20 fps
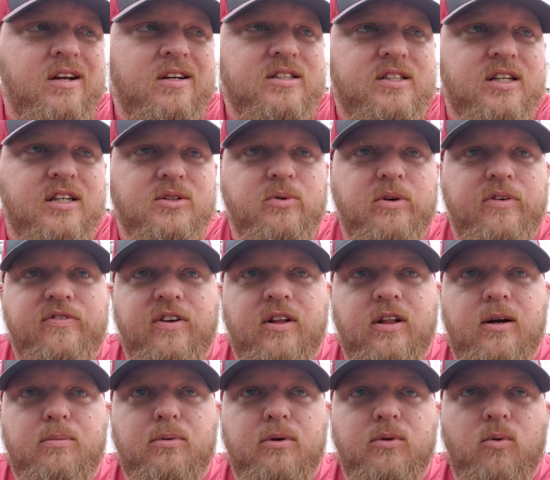Since we
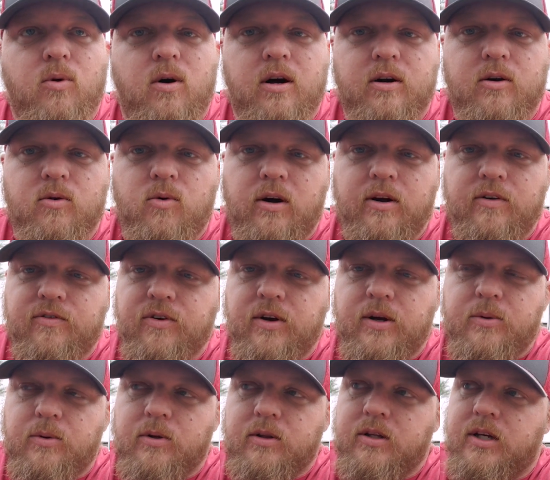fill up with water quite
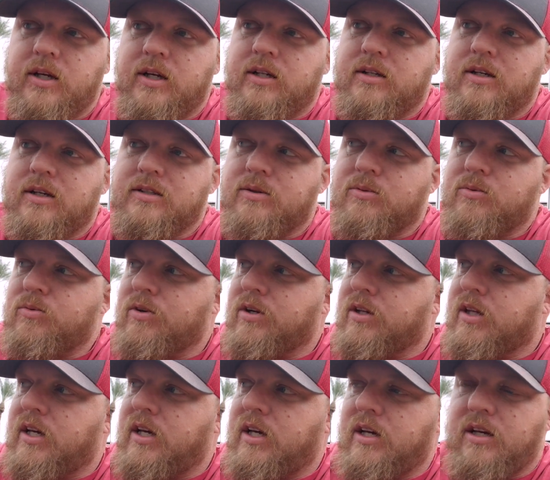frequently, it doesn't
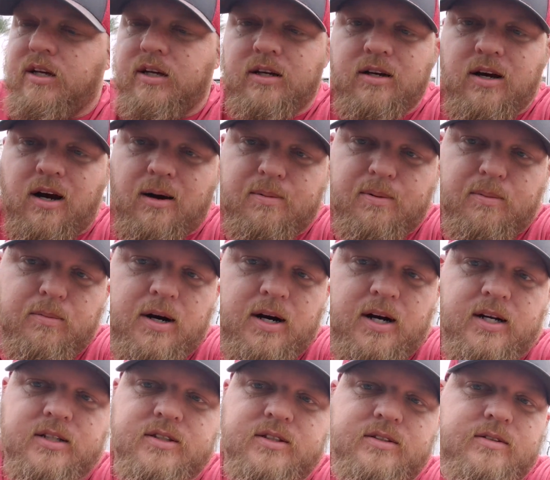really
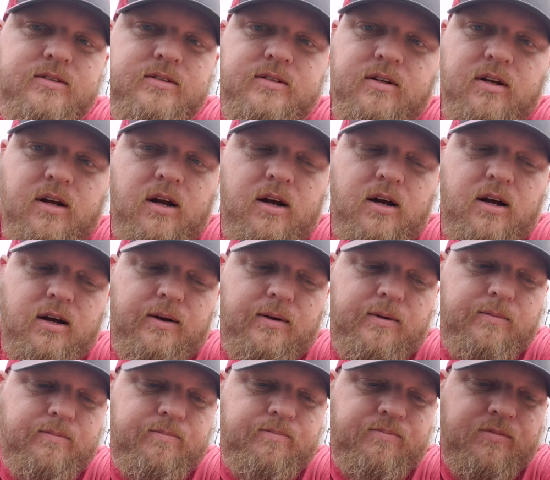compromise
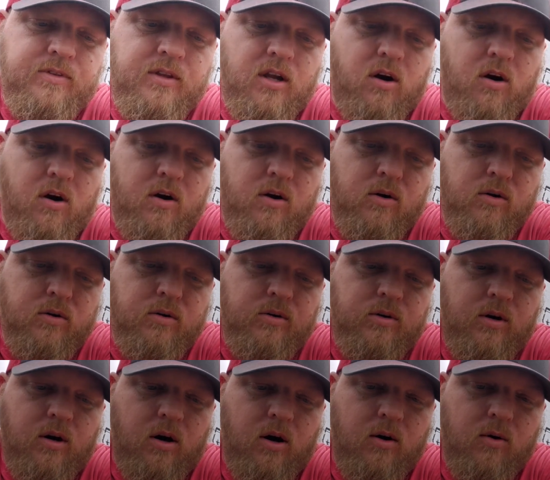our
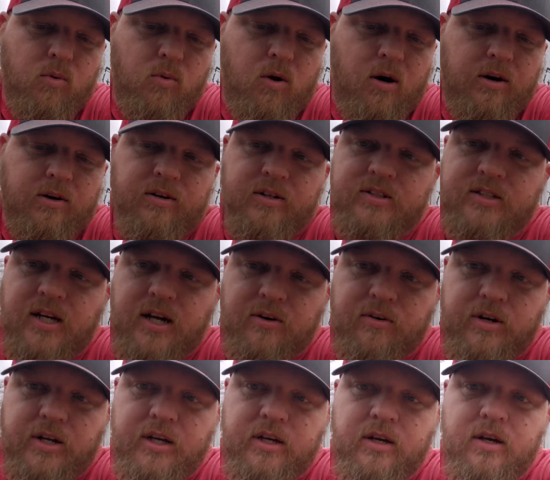water
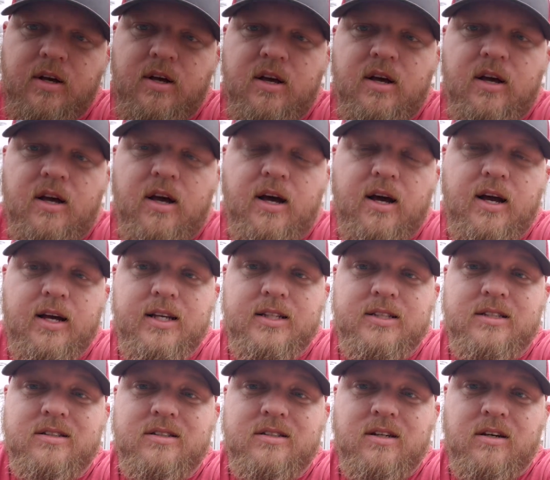integrity.
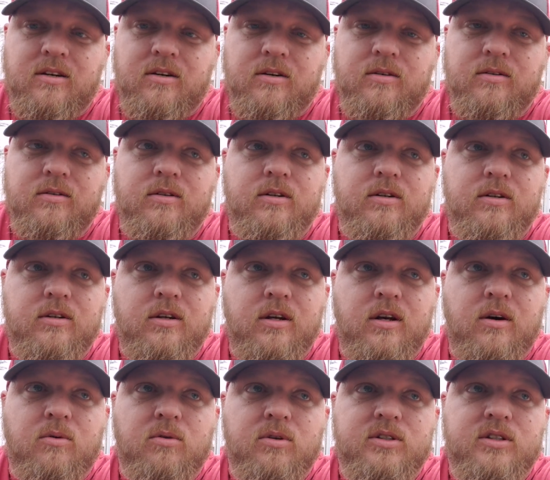It's still, you
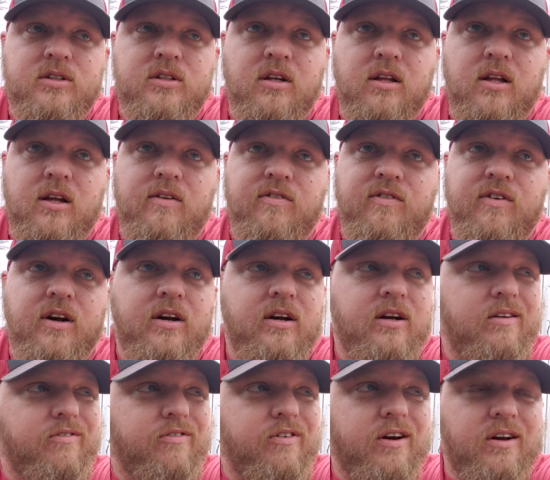know, we're still at a
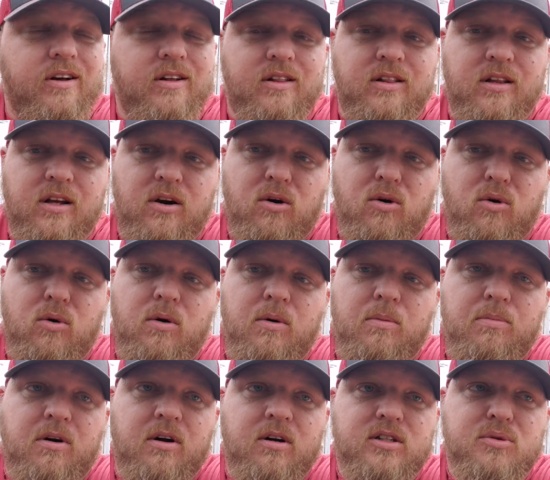very, very low
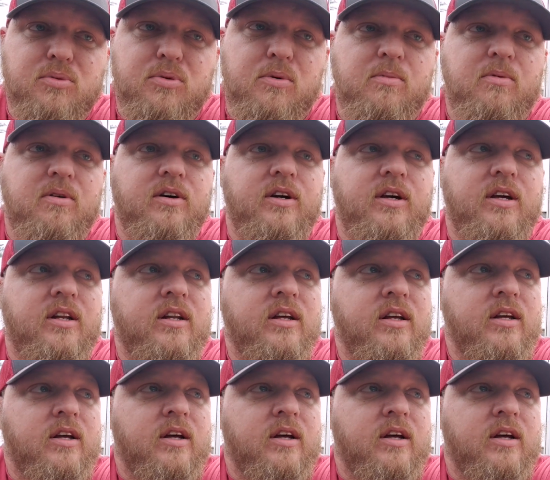parts per million.